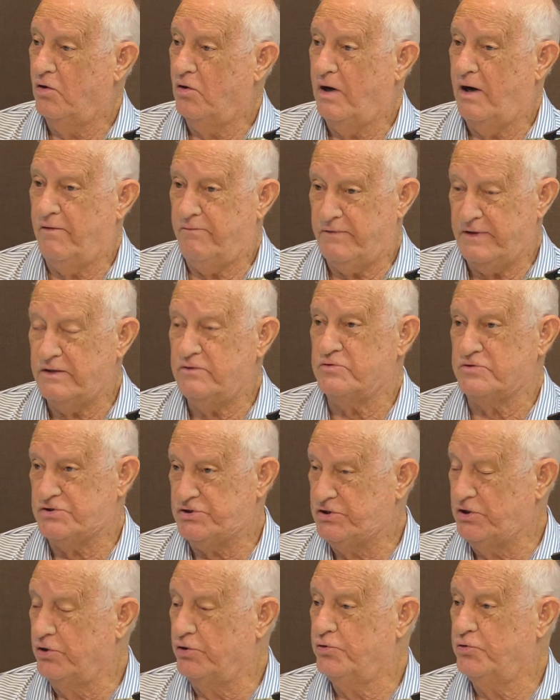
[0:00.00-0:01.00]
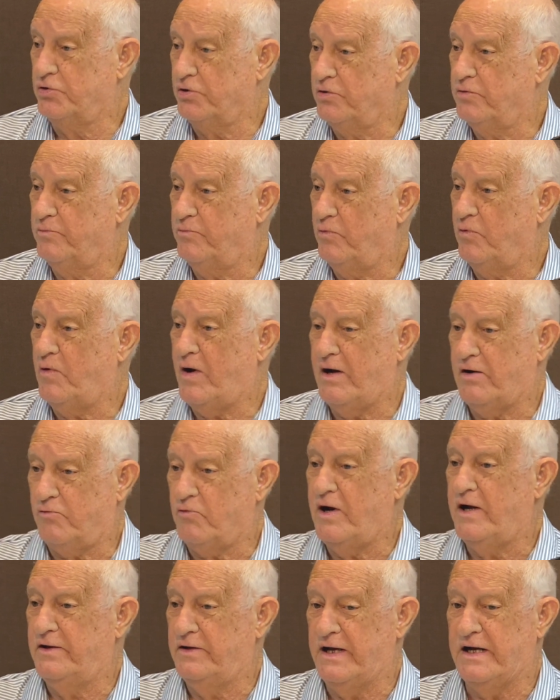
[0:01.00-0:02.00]
I think it was Saluda,
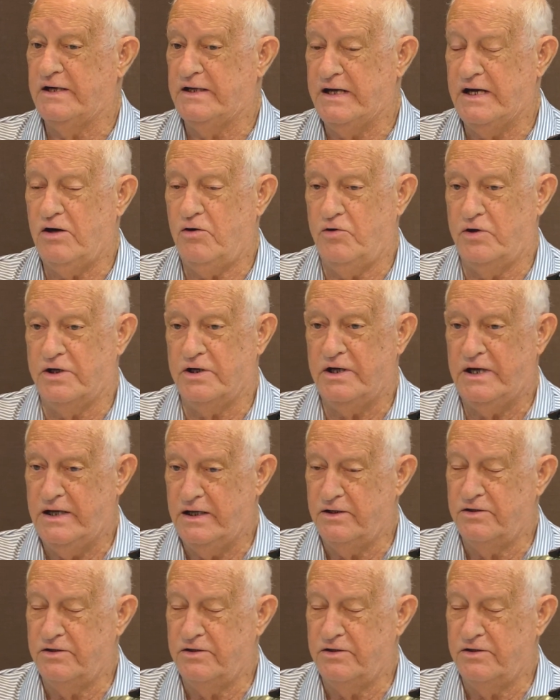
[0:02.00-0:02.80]
around that area,